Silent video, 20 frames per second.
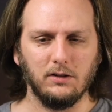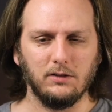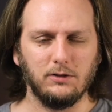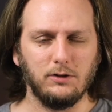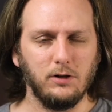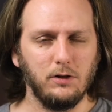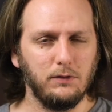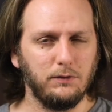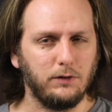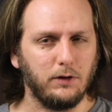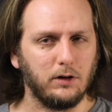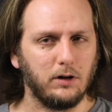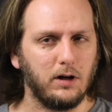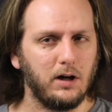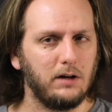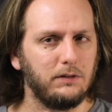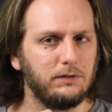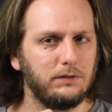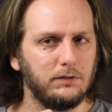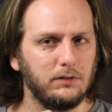too far
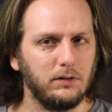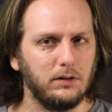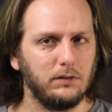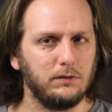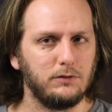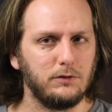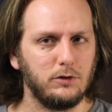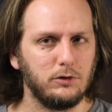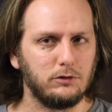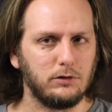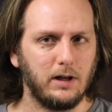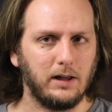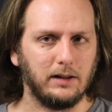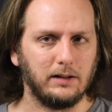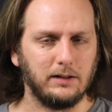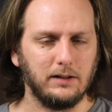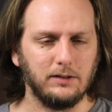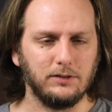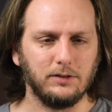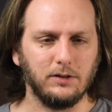off of
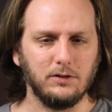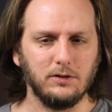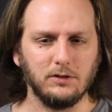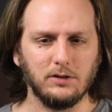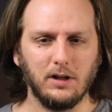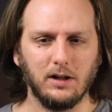neutrality, so